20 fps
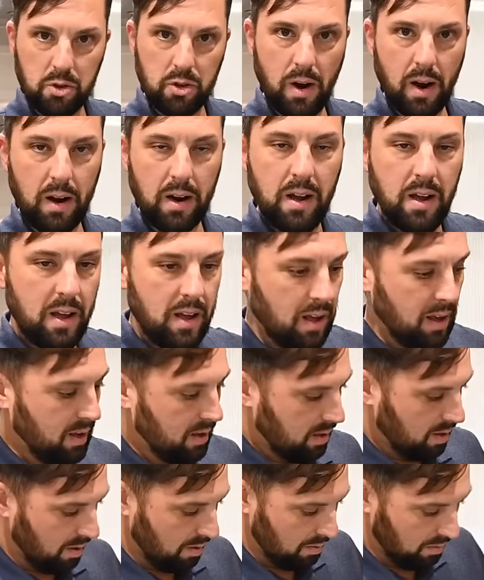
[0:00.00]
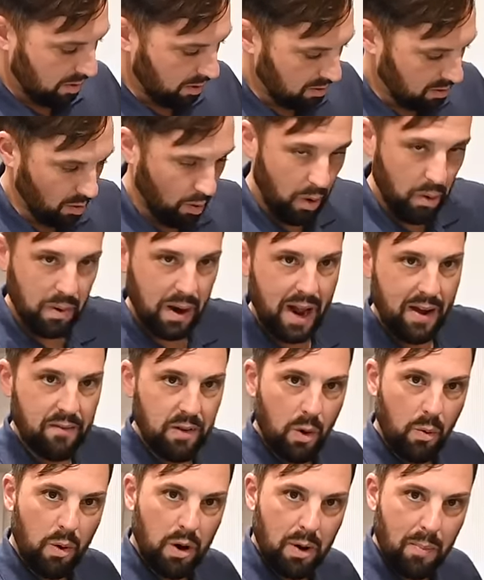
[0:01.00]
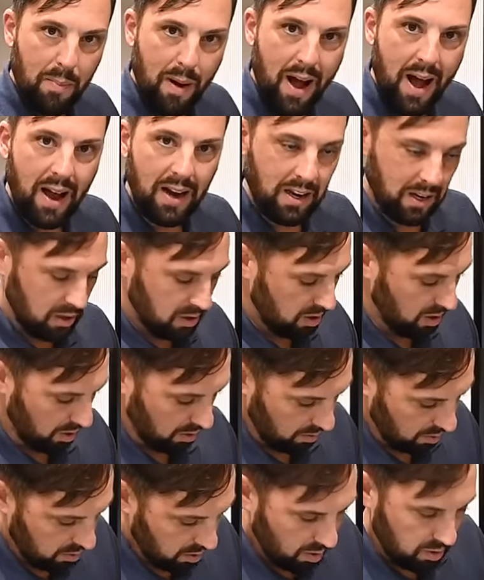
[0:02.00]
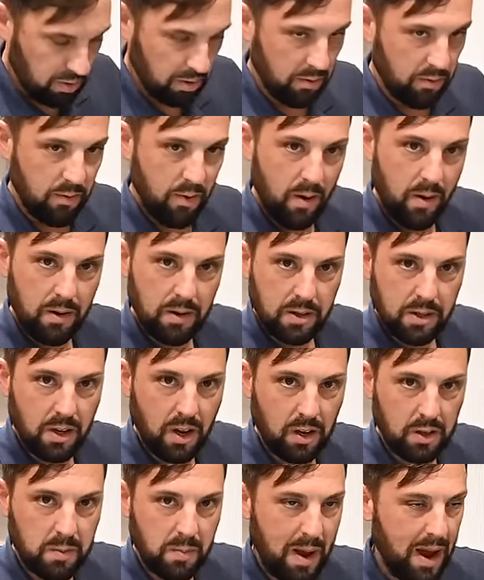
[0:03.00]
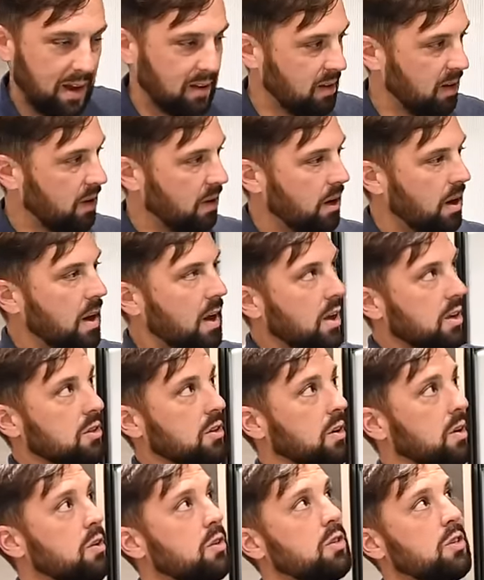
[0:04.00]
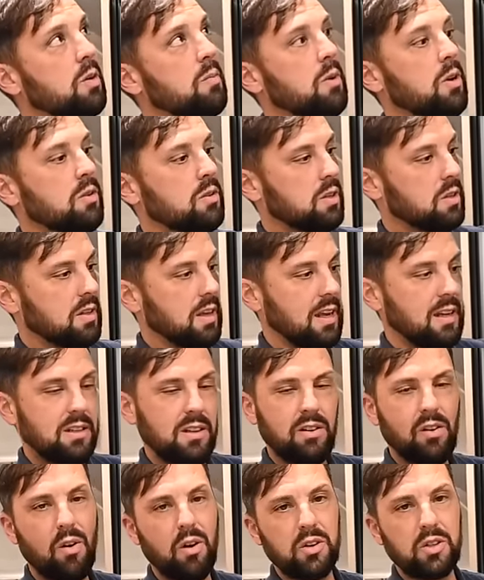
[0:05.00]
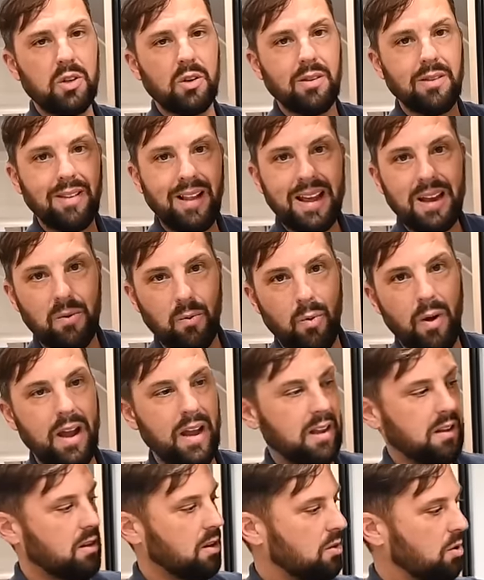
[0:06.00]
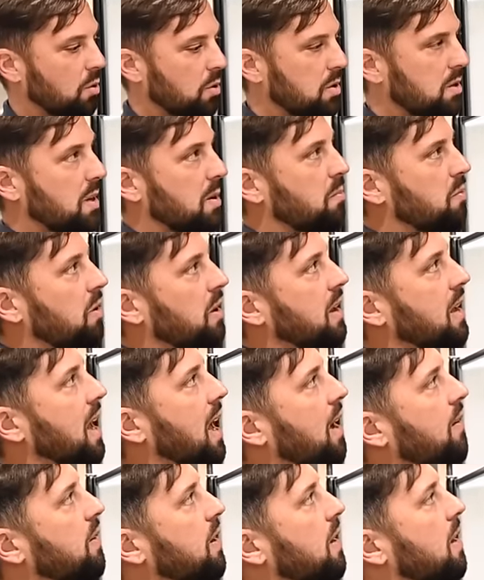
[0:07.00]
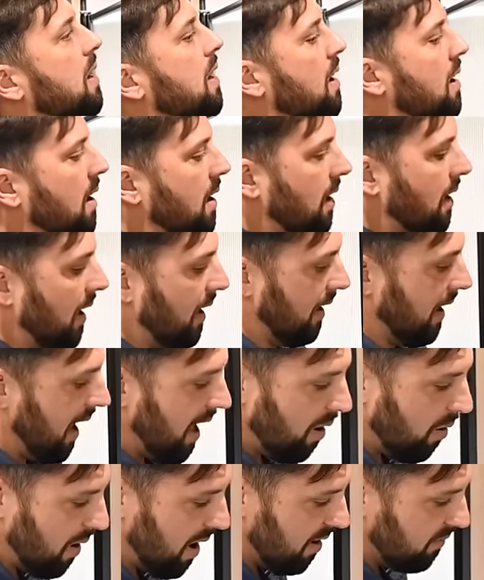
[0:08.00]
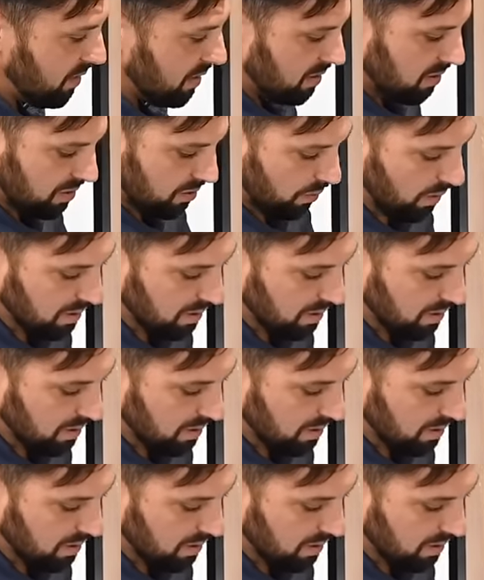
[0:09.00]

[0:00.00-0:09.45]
truck. The, the door would have nowhere to pocket to. There's also furnace ducts back there. So Airstream uses these, and they're also lightweight. The doors get pretty heavy, and how heavy do you